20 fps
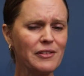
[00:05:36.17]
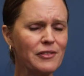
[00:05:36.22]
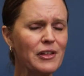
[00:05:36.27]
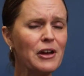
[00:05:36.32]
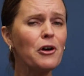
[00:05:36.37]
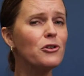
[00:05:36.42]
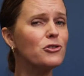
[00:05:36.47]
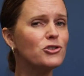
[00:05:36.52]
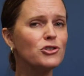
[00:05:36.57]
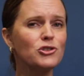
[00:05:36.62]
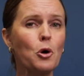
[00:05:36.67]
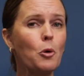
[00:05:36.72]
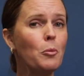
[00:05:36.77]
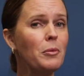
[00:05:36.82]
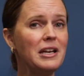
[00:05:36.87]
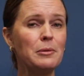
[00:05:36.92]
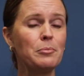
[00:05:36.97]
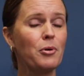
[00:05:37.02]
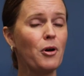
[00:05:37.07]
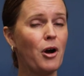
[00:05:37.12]
There are so
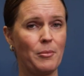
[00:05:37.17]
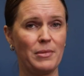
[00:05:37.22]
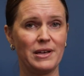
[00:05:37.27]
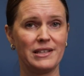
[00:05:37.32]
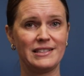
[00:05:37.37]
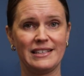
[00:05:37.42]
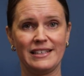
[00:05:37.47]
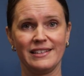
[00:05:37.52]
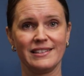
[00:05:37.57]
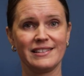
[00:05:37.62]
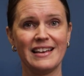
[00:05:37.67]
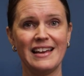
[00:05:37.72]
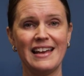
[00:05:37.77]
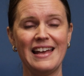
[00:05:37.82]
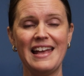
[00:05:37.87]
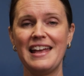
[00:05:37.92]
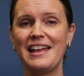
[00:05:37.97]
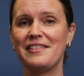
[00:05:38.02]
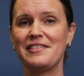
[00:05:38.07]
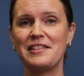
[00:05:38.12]
many promises
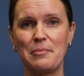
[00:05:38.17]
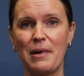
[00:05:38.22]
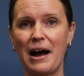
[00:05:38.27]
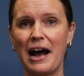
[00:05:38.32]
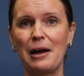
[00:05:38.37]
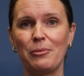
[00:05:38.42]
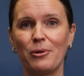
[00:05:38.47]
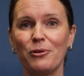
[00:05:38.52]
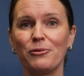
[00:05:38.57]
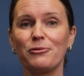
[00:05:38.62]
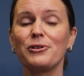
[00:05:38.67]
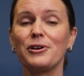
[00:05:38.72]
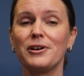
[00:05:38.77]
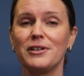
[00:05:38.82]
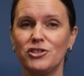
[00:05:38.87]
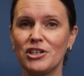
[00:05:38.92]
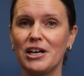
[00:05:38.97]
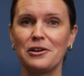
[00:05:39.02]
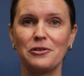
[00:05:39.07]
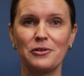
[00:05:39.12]
in the Bible for
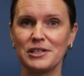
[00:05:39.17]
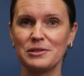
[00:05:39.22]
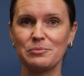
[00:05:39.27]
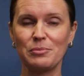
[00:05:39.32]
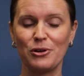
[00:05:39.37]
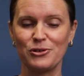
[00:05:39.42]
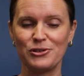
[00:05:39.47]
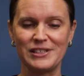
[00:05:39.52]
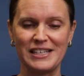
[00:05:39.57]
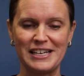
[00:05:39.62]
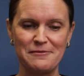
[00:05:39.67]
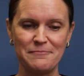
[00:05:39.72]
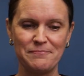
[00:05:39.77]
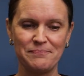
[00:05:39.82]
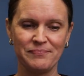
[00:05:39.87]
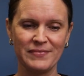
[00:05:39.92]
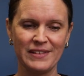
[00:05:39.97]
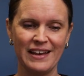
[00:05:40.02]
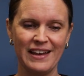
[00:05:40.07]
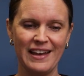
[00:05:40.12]
a generous person.
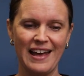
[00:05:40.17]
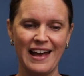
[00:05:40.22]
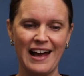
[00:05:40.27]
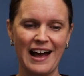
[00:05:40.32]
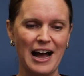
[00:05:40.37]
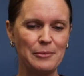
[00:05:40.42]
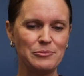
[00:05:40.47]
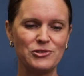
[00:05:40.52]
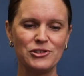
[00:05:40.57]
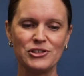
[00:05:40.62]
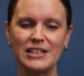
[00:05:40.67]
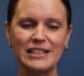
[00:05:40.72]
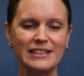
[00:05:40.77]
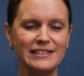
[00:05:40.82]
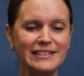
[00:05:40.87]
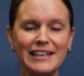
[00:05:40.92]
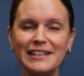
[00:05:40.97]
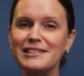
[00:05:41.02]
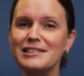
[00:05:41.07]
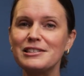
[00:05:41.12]
I'm just going
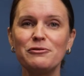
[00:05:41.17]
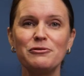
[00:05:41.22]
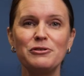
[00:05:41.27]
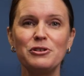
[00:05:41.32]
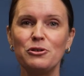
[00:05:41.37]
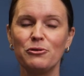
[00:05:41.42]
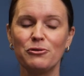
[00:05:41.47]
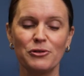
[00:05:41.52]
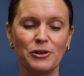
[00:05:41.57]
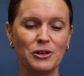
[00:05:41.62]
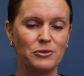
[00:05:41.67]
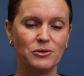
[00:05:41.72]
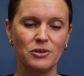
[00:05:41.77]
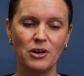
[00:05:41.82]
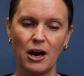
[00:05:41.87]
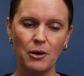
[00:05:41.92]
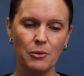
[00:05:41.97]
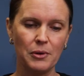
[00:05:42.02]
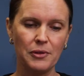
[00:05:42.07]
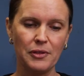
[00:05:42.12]
to list a few for you,
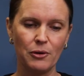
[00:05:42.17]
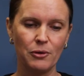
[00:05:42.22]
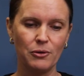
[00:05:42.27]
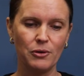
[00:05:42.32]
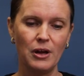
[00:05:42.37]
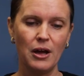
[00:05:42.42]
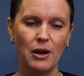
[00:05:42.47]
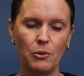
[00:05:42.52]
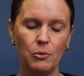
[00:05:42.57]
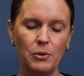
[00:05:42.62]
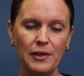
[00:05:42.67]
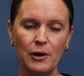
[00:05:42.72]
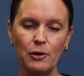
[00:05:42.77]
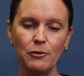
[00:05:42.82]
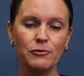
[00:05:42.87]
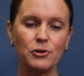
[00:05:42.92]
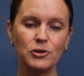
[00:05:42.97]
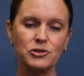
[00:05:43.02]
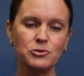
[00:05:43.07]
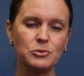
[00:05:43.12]
not without
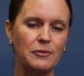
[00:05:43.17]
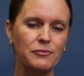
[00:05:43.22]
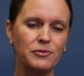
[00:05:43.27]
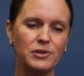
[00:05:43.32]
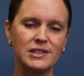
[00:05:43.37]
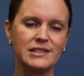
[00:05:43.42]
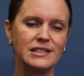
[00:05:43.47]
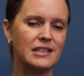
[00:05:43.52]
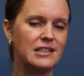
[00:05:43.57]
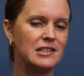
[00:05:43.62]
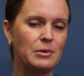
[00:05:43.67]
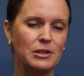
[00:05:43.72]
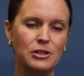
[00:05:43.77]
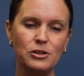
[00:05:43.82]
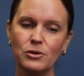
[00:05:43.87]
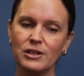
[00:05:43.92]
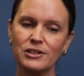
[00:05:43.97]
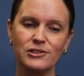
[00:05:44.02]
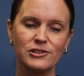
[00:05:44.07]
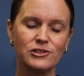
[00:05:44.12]
without verse references, but
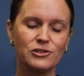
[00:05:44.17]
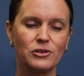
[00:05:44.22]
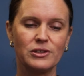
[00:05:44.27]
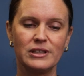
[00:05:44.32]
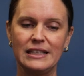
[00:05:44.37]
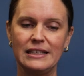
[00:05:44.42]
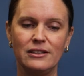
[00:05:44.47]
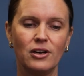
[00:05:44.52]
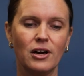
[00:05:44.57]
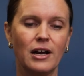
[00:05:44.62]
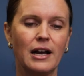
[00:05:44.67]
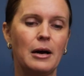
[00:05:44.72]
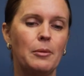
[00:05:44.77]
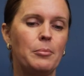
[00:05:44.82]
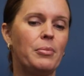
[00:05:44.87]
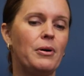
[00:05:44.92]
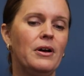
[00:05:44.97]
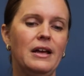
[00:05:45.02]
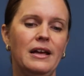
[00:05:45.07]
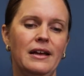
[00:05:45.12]
you can certainly look
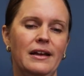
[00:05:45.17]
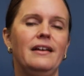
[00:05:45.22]
up